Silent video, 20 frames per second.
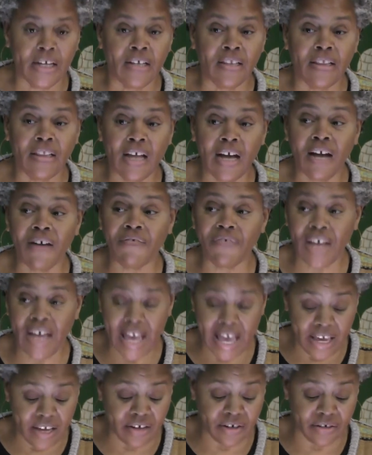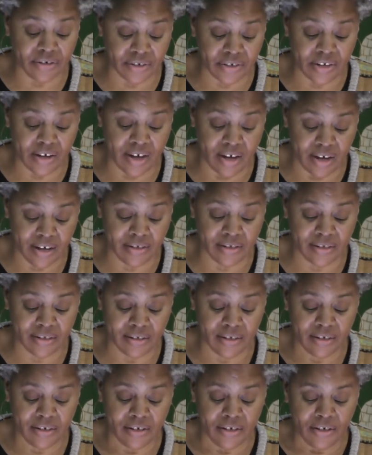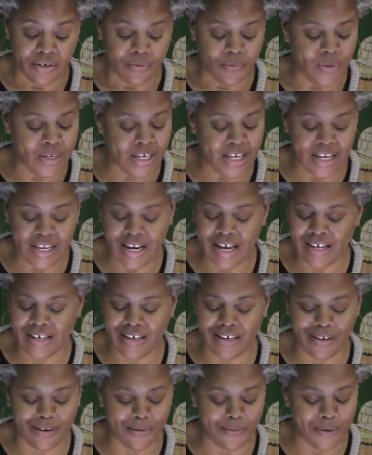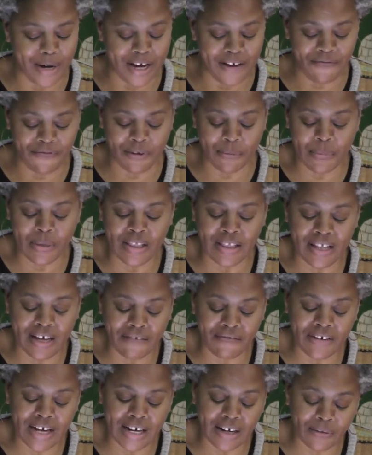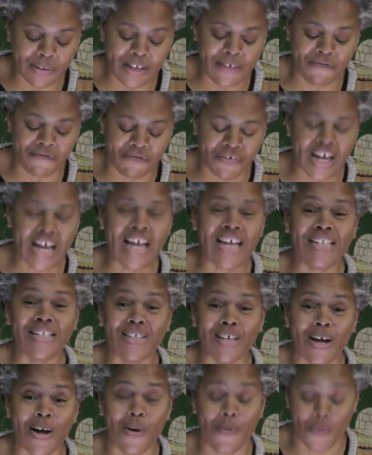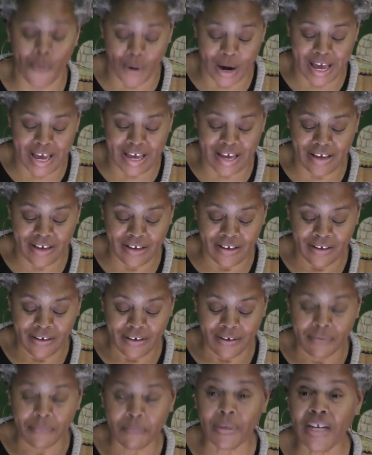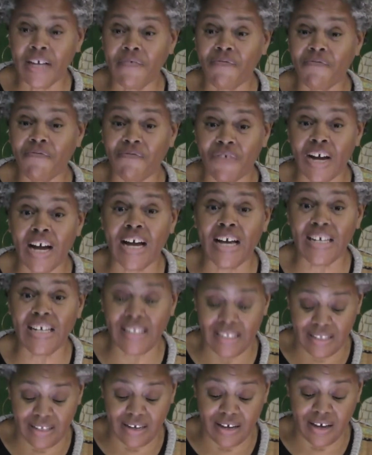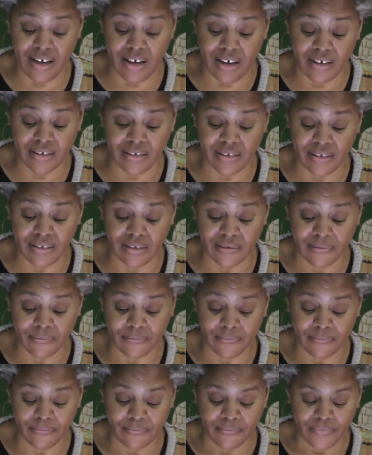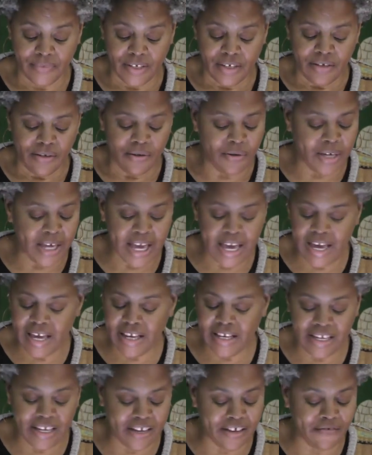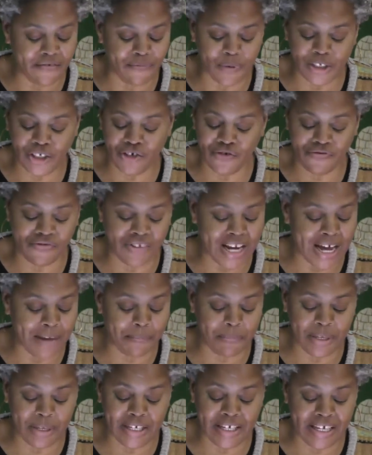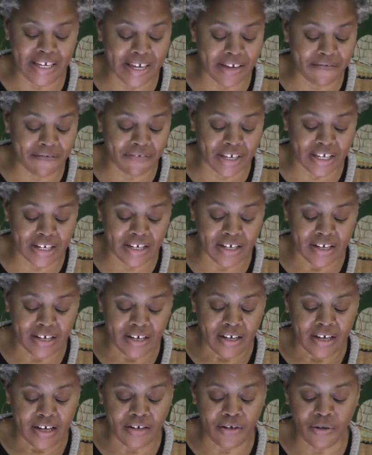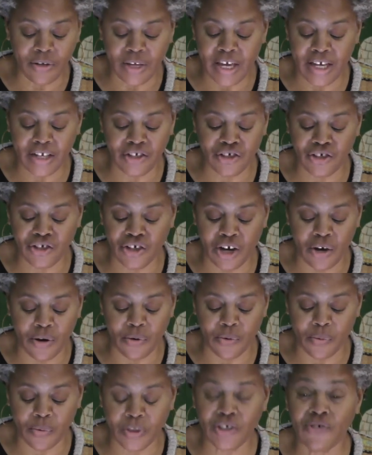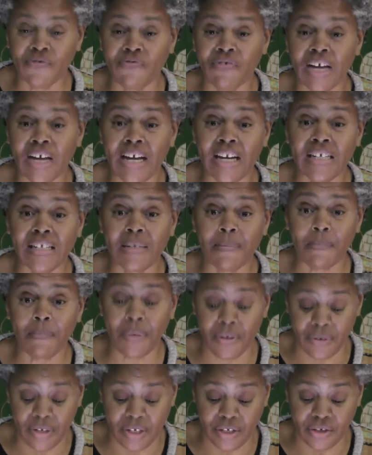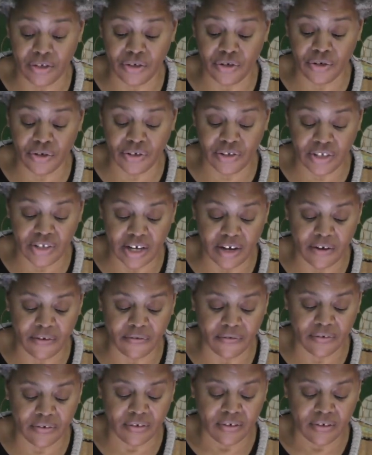Love anchors us. We cannot get away from it. Love not only finds a way, but it finds us. You can't give what you've not been given, and you can't show what you've not experienced yourself.